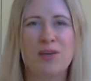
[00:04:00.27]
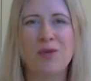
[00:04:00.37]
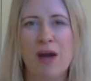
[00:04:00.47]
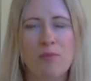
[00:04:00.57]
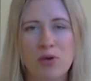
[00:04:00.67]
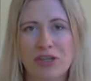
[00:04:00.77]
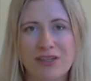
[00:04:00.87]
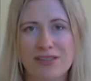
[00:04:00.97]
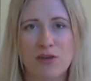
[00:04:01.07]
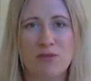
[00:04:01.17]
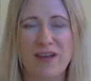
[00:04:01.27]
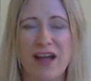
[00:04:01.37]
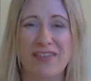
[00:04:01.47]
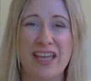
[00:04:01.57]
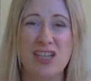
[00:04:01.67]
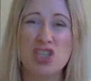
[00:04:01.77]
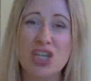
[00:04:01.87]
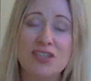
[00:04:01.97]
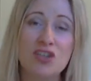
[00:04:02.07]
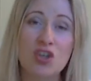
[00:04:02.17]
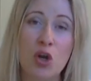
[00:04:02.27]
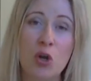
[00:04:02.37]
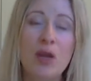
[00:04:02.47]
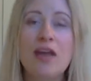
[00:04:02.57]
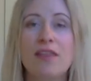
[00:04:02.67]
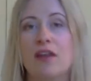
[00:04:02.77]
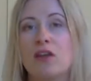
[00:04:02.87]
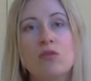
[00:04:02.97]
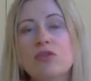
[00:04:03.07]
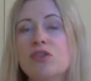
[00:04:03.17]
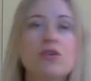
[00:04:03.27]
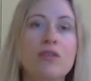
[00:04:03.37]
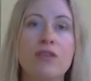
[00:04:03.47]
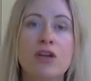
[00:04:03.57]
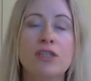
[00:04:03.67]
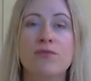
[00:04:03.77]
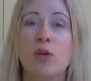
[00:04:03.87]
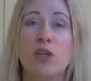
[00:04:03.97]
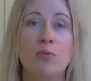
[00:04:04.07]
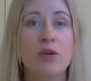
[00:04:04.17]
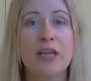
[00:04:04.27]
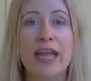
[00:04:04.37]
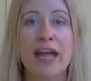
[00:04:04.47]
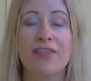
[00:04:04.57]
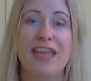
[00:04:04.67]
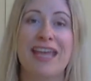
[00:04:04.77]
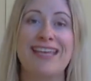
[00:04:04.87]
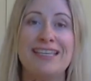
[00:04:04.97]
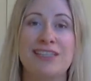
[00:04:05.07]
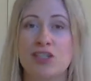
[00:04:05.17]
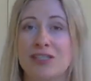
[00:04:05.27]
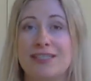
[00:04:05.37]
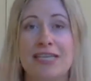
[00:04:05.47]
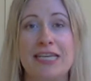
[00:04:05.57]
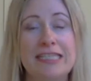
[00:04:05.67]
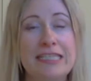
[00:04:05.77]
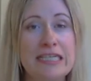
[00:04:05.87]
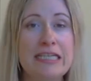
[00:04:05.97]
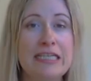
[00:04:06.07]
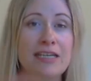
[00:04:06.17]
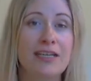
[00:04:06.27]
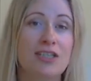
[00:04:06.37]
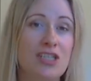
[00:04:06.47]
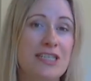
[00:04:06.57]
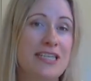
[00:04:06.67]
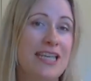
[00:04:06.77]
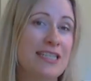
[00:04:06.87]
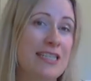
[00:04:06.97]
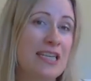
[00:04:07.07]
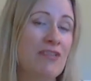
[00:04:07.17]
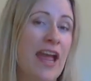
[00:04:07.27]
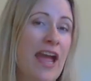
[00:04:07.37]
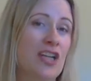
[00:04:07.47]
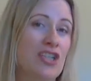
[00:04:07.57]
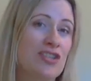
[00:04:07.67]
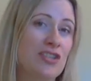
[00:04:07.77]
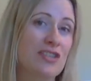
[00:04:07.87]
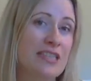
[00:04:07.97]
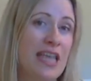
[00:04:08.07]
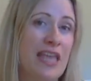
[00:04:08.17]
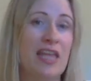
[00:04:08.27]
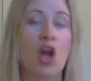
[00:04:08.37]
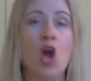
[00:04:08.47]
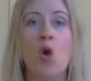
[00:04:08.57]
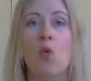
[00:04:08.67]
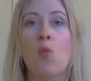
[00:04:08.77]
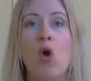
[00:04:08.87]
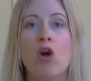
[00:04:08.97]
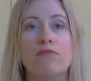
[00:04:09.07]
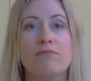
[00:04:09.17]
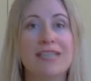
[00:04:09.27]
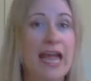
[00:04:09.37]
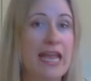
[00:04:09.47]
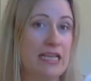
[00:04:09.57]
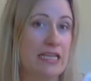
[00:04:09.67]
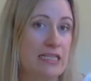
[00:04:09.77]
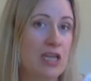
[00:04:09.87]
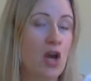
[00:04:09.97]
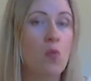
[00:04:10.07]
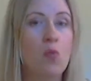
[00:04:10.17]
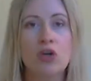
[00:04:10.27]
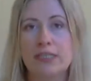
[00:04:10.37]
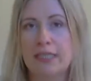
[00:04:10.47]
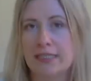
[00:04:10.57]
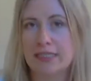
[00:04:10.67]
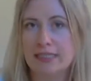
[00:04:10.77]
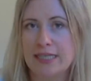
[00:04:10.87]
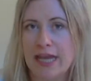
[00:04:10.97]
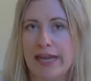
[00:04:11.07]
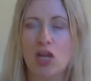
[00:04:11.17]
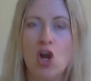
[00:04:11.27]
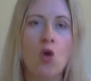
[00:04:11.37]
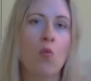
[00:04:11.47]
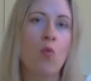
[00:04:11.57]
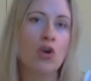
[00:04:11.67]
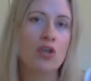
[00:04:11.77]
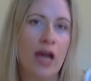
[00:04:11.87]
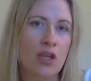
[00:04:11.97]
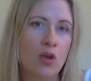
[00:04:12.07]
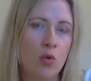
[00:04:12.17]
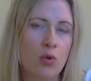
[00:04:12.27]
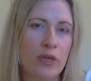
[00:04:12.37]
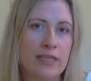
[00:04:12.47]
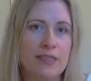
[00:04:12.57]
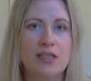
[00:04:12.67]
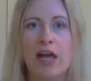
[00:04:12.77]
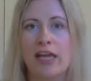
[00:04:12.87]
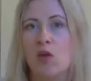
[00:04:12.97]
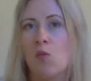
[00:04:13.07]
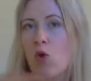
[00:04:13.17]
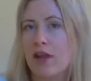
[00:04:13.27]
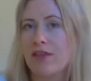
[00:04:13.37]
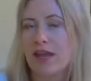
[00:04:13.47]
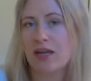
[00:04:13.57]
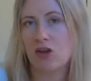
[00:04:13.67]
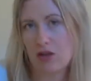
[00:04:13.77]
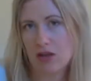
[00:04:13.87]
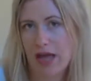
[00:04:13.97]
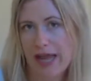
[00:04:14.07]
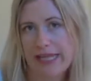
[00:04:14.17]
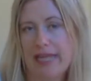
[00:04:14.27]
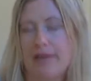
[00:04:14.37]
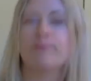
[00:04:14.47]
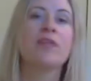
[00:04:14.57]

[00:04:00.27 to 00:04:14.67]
you are putting yourself out there, just know that a good 2/3 of what you're putting out there is just testing around, just sort of seeing what takes, what doesn't take, what are your audience liking, what are they not liking.